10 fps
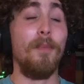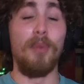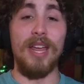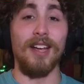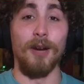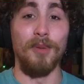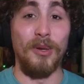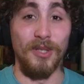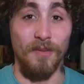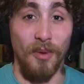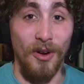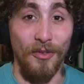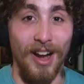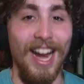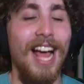being an abusive
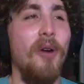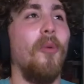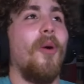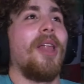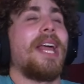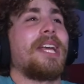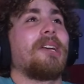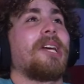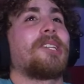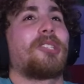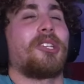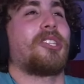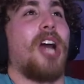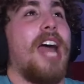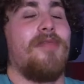boyfriend. Like,
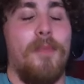just sign the